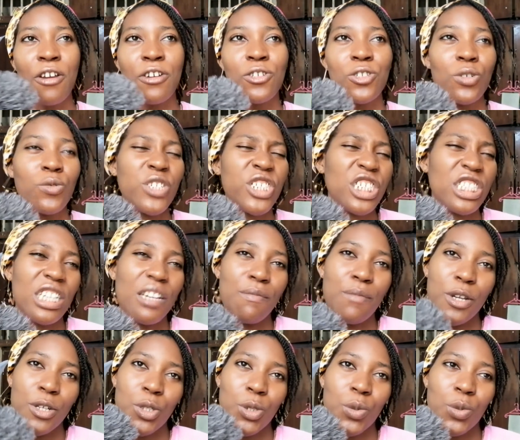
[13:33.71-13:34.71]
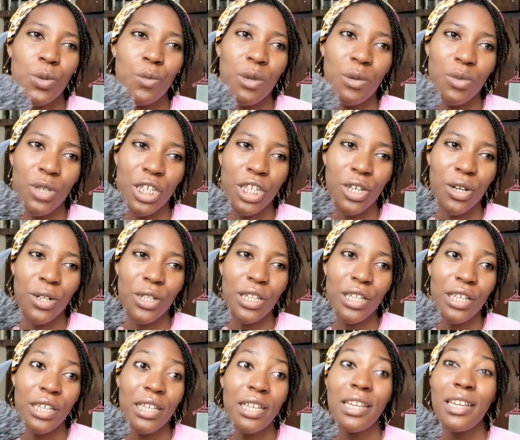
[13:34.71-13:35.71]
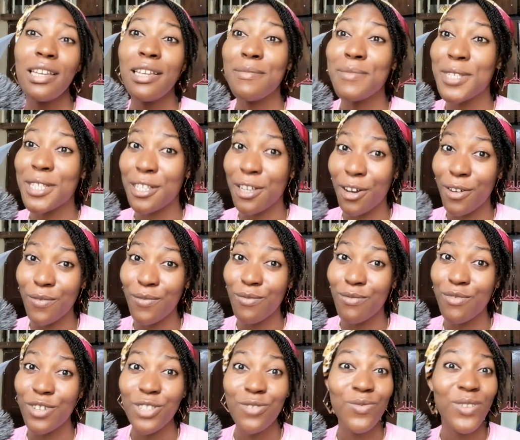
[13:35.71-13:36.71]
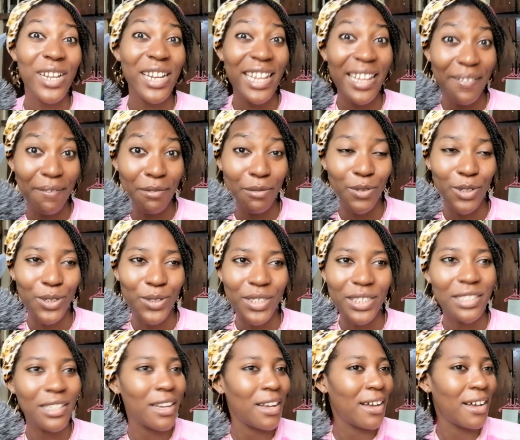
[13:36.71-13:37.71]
So when she gave birth to a baby girl, he himself was relieved because